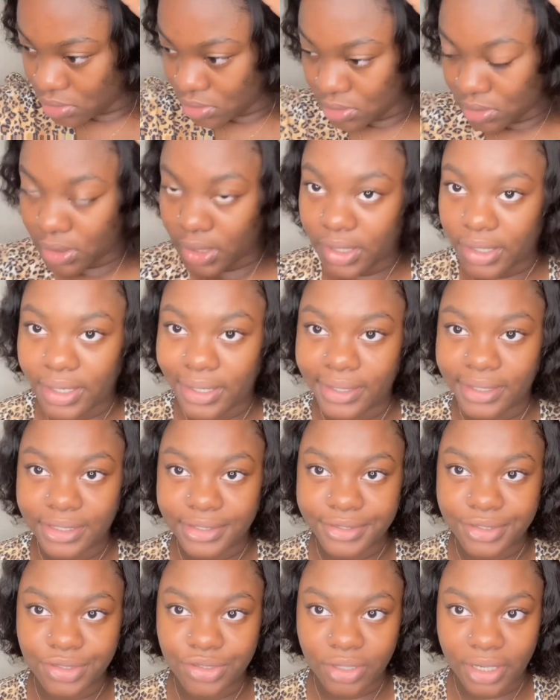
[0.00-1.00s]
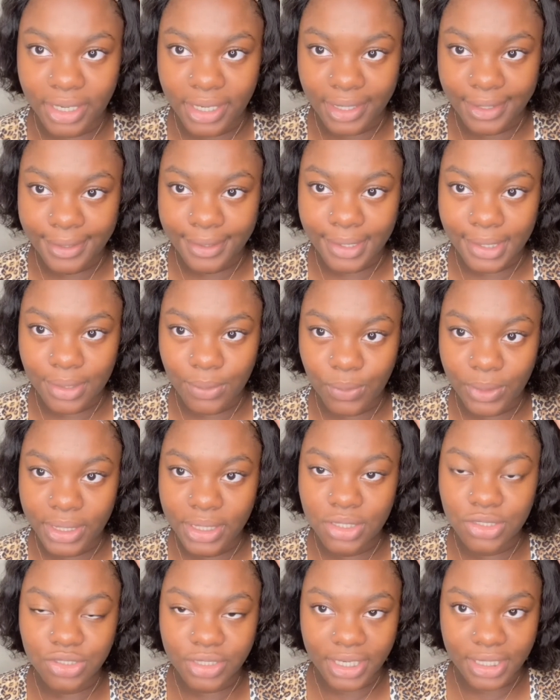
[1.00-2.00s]
Alright, it's drying. When it
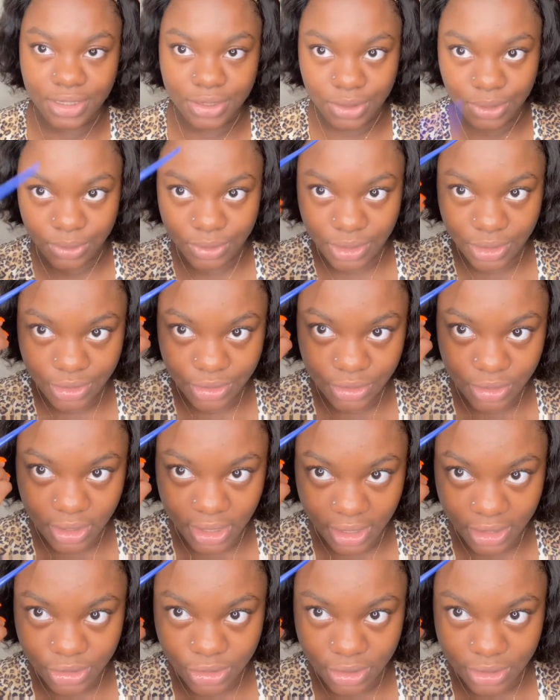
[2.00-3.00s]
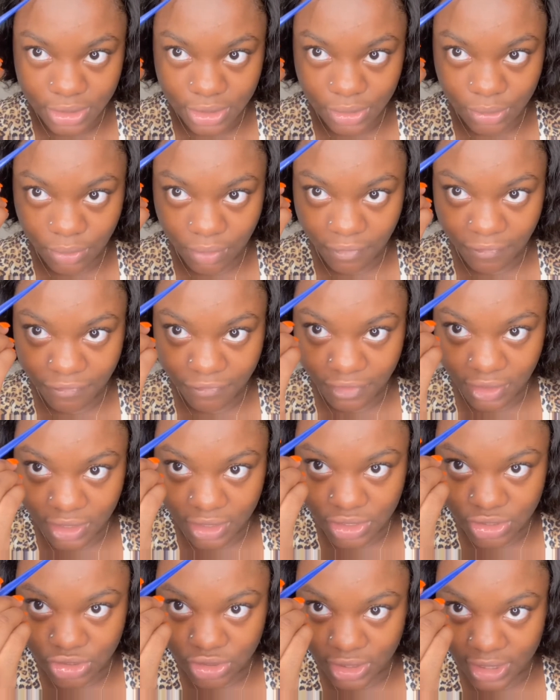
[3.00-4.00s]
dries down, it should actually look
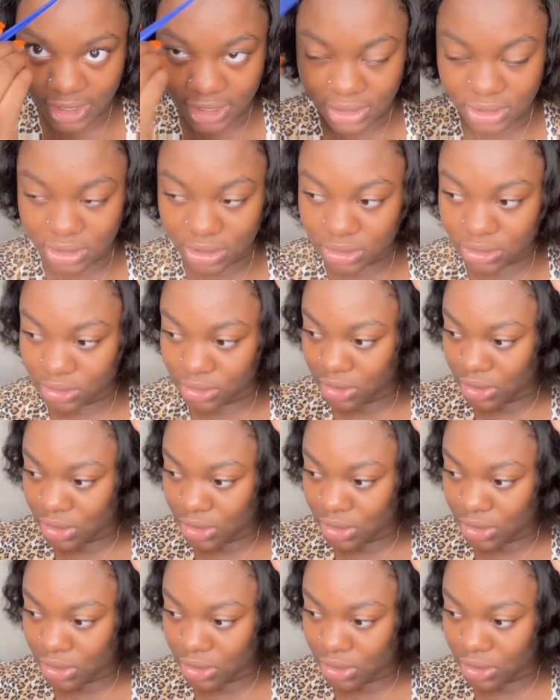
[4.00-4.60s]
fadish like this.